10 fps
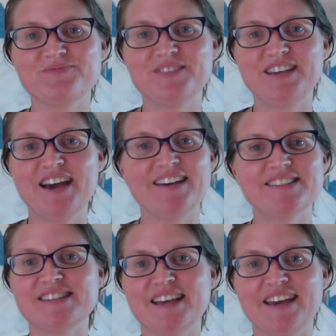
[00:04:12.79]

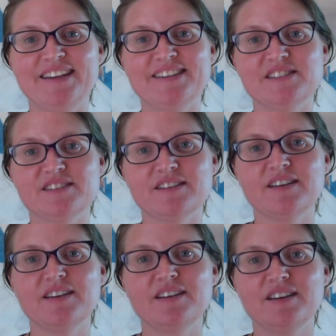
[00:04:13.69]
Yes, and
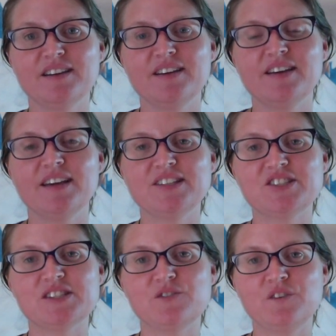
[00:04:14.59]
it
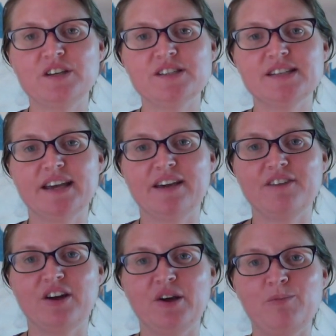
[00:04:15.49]
just feels like a
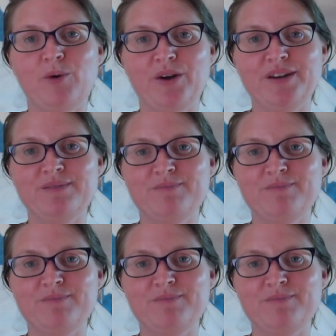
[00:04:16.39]
very important